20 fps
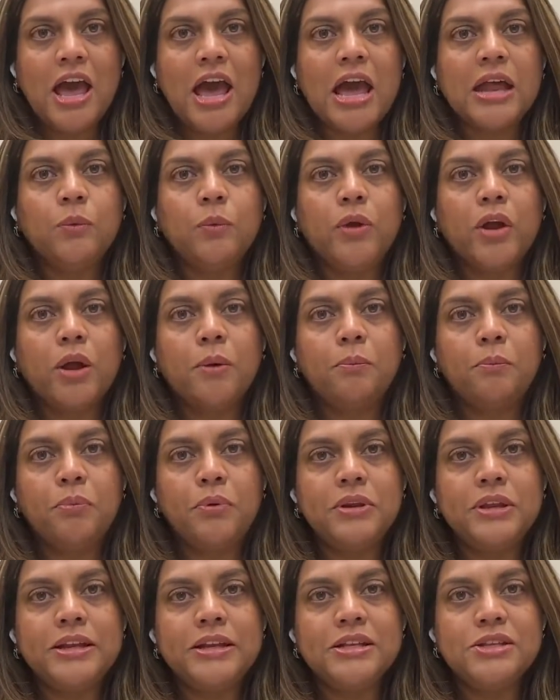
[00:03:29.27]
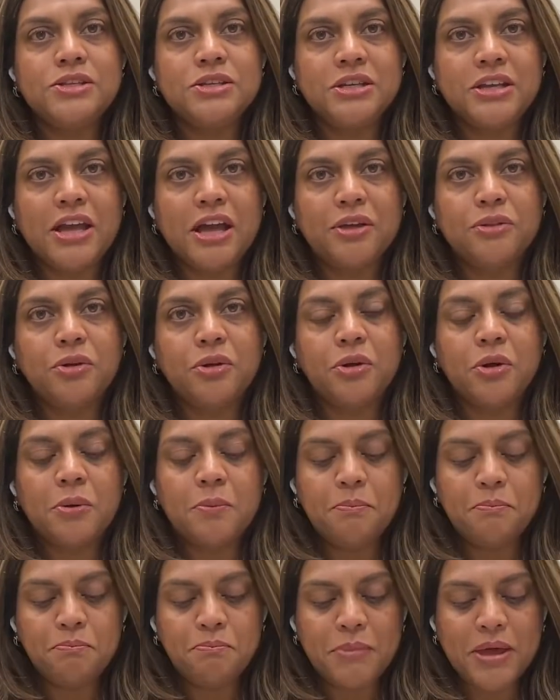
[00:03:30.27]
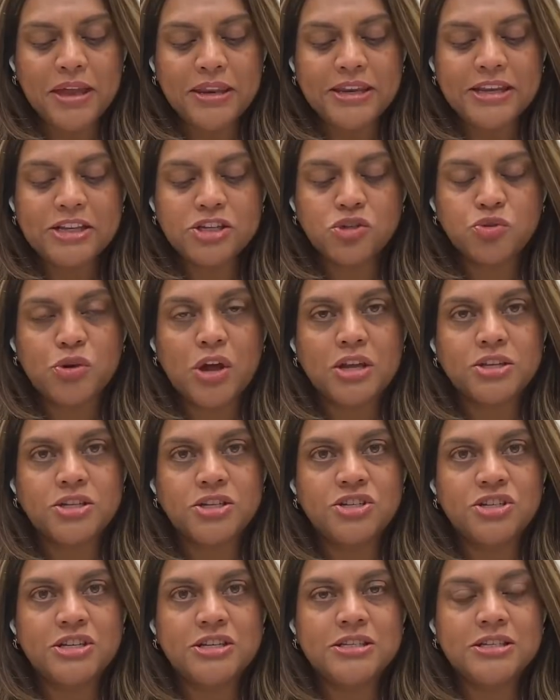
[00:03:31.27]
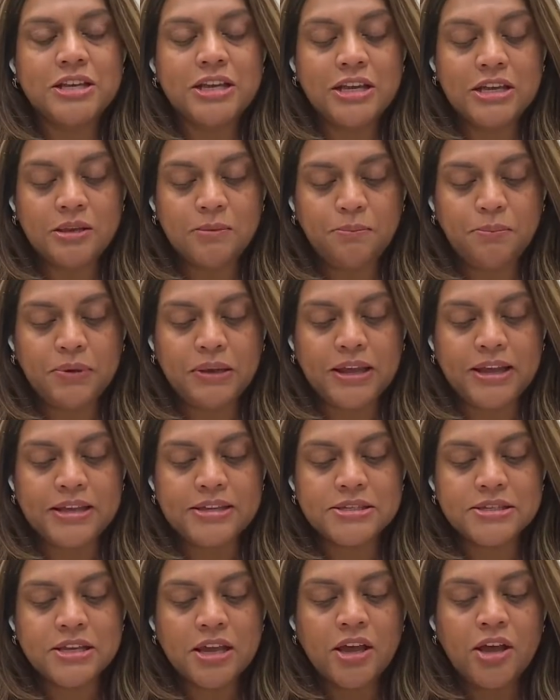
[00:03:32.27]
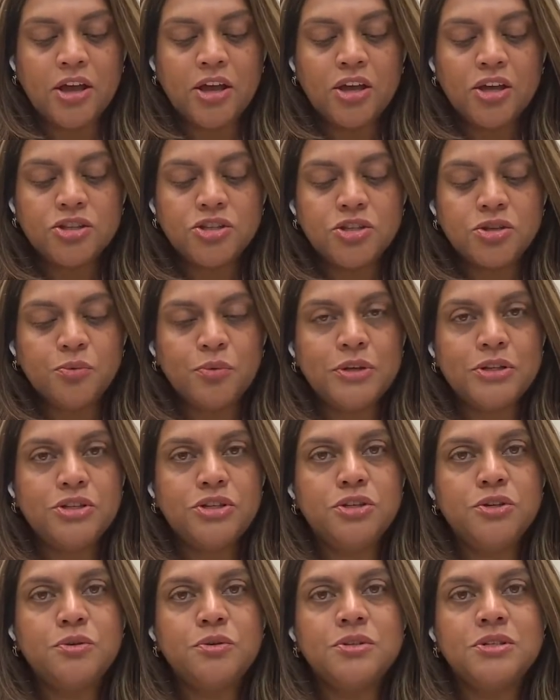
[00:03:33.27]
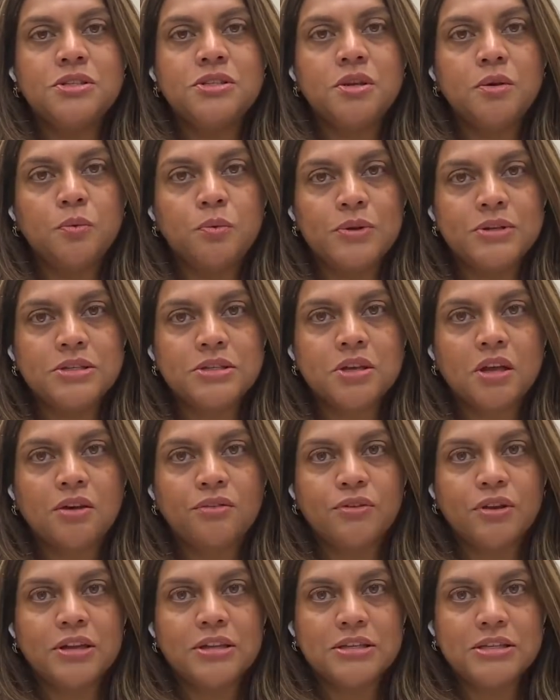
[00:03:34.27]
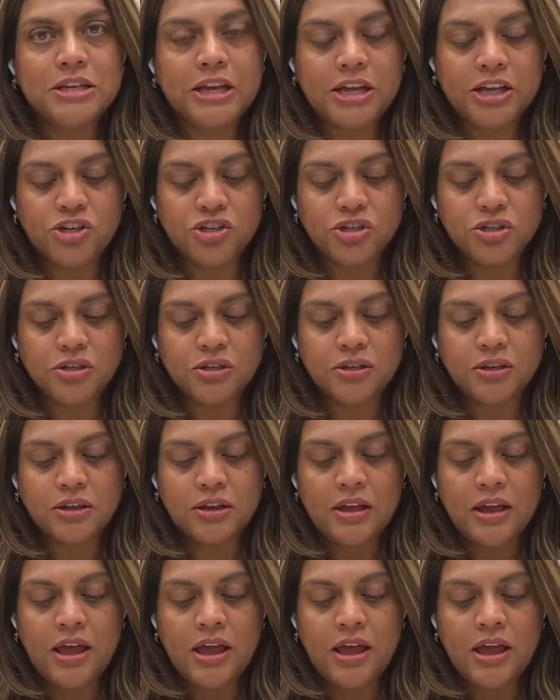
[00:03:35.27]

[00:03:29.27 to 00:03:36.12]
and we are putting together many strategies in place to reduce the risk of contagion